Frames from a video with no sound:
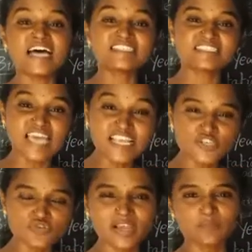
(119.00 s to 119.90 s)

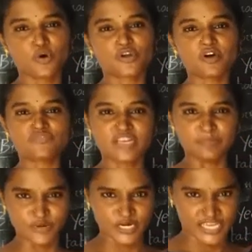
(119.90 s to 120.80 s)
asexual mode of
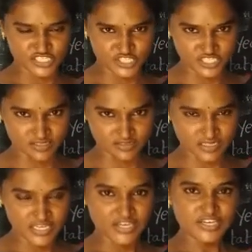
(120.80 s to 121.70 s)
reproduction.
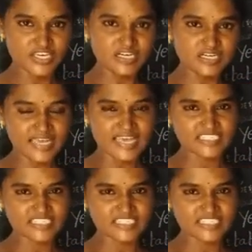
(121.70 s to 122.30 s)
Here,